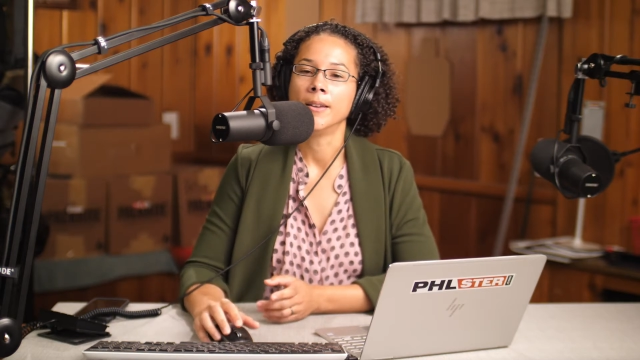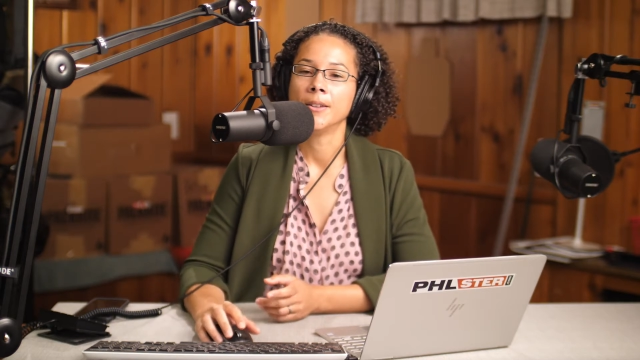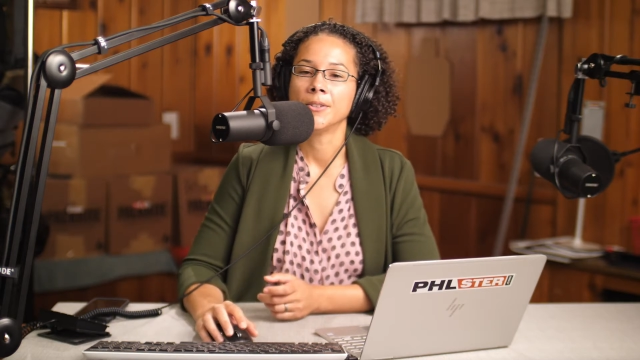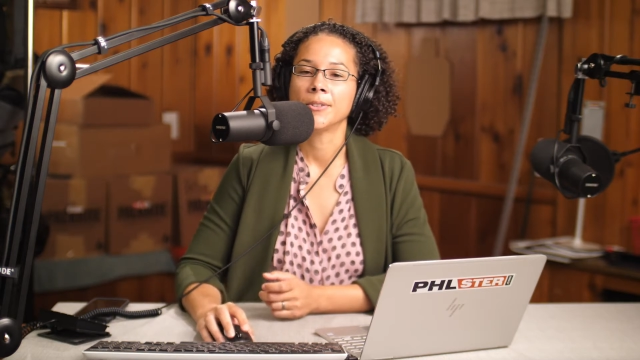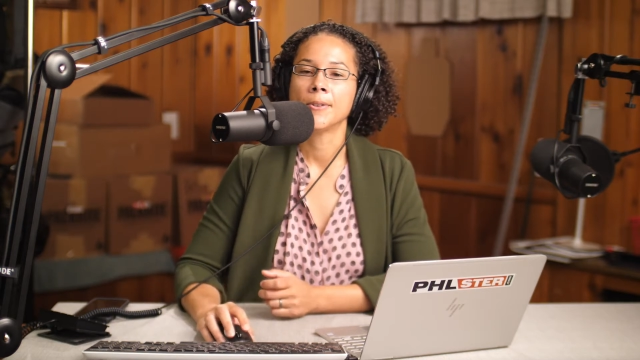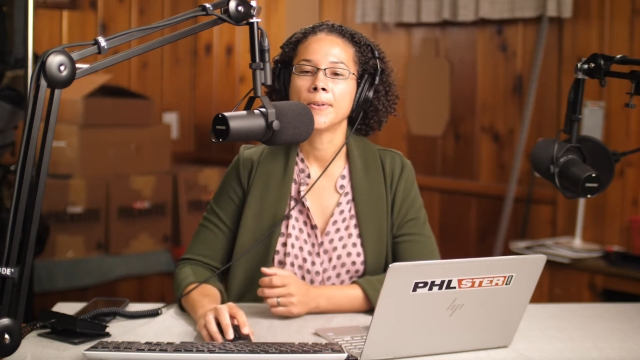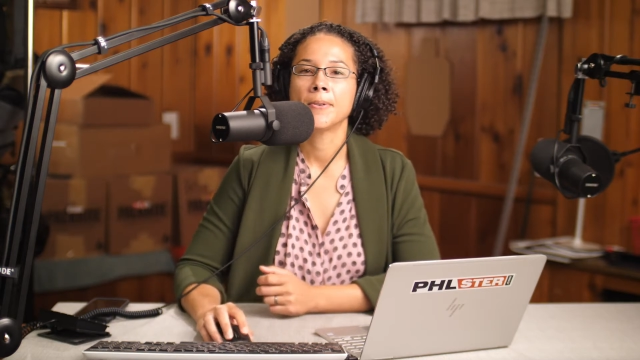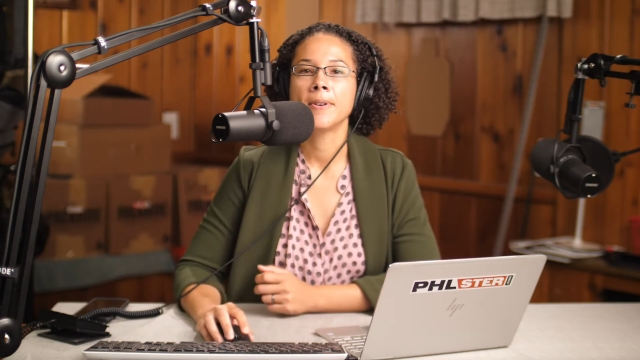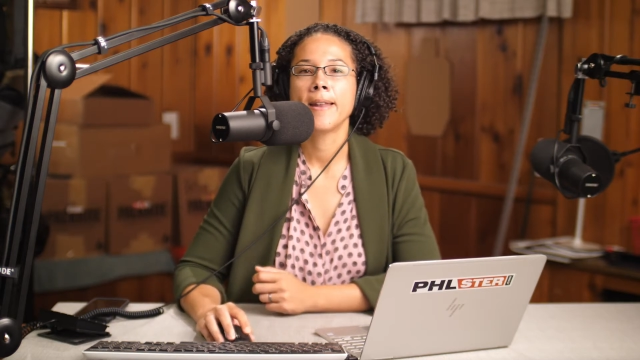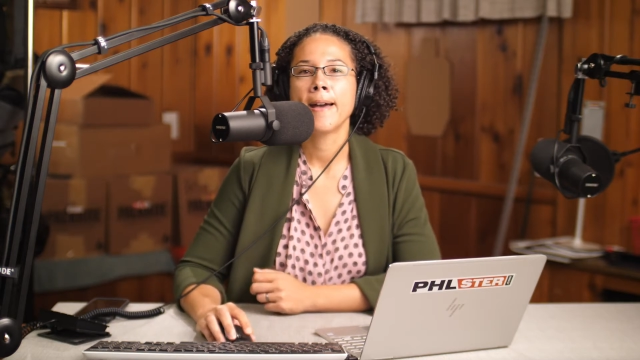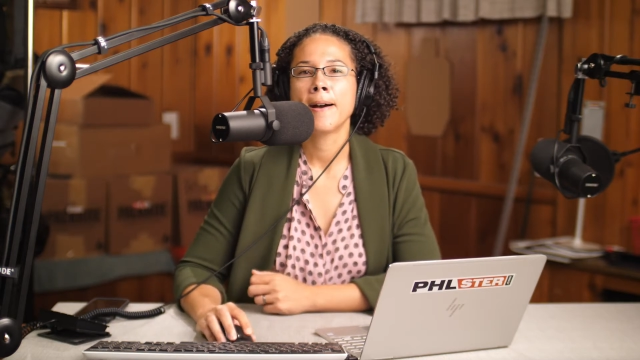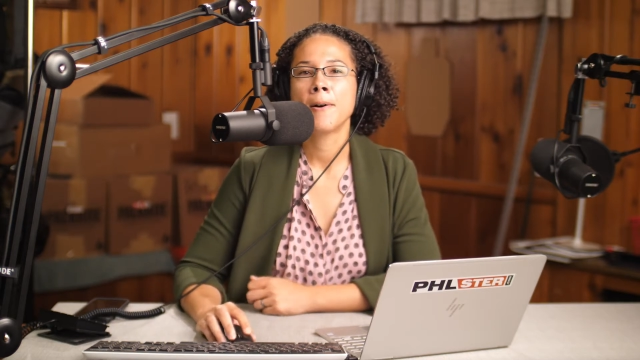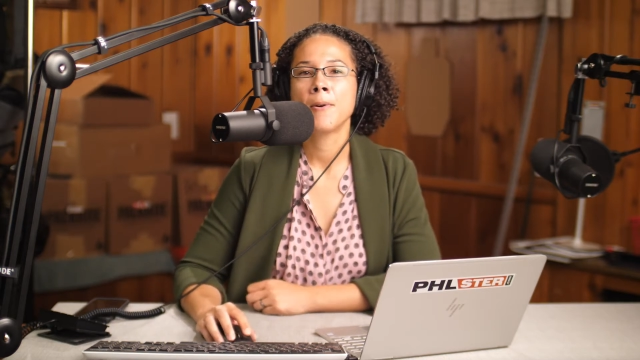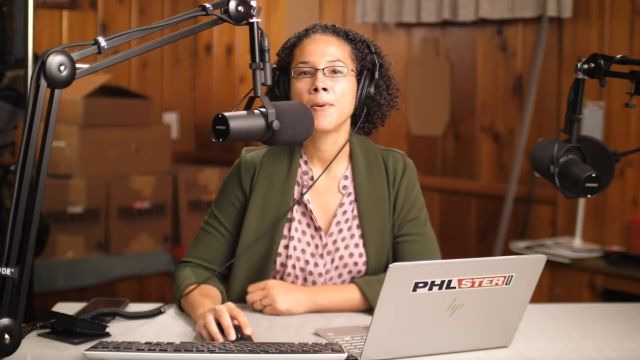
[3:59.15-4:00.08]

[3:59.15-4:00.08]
So now